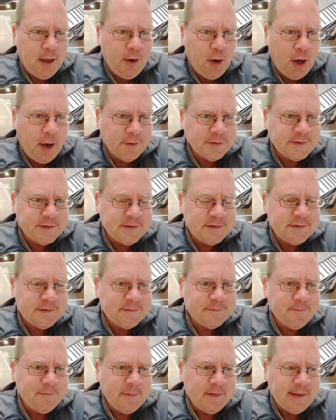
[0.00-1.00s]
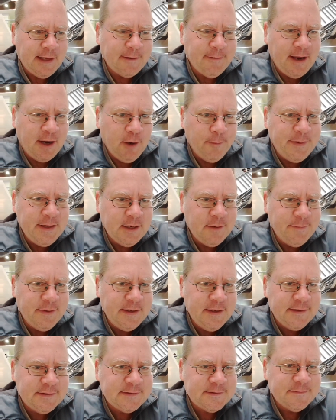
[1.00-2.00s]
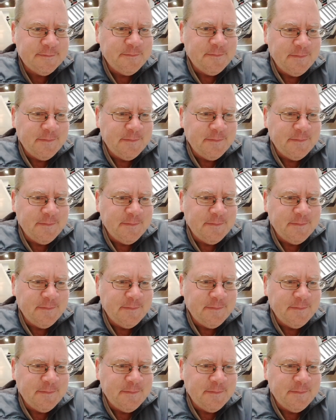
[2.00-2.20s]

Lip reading: houses like Airbnbs,